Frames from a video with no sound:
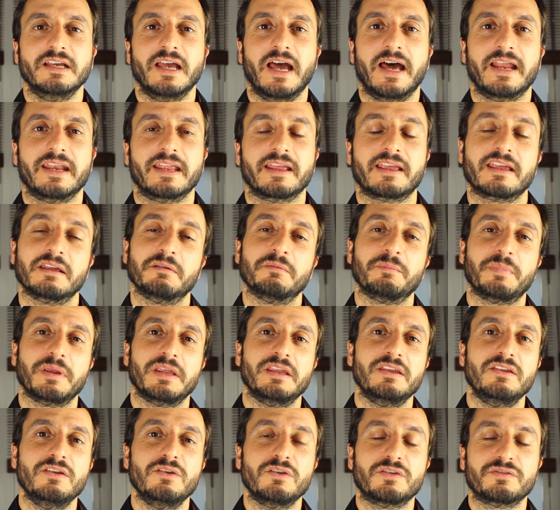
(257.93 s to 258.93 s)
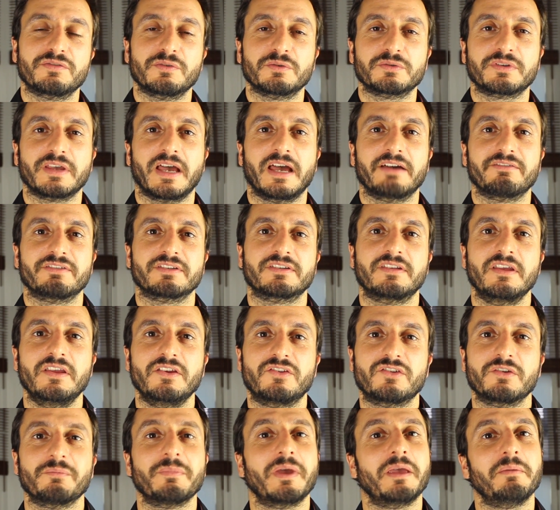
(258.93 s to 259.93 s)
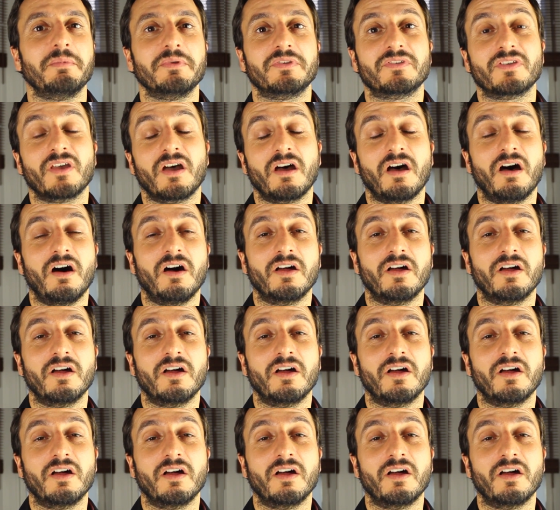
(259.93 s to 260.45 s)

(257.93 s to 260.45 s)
and it can be useful to have a teacher maybe to